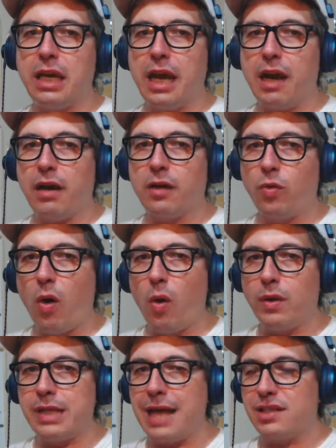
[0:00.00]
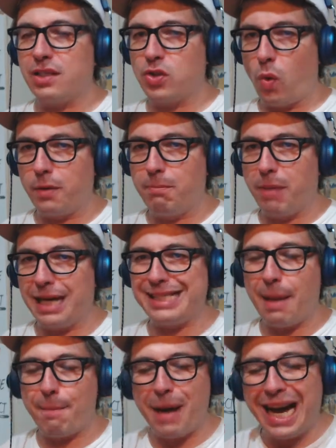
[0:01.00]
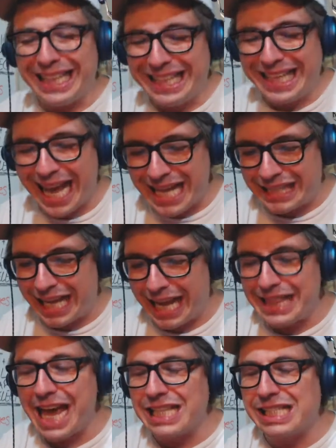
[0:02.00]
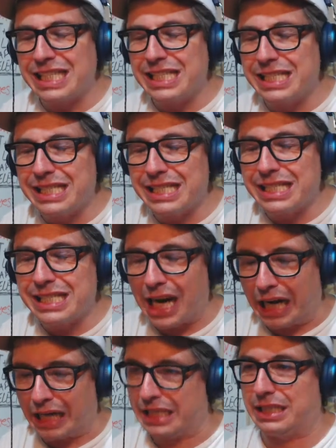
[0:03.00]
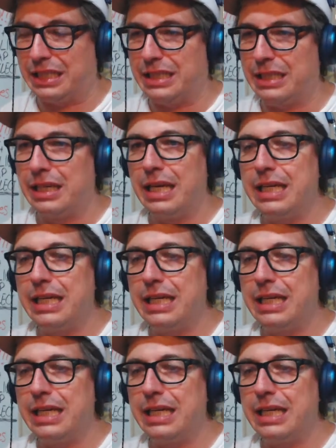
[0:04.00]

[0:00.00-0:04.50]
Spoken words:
Eric Rowan has a torn bicep again, and that sucks.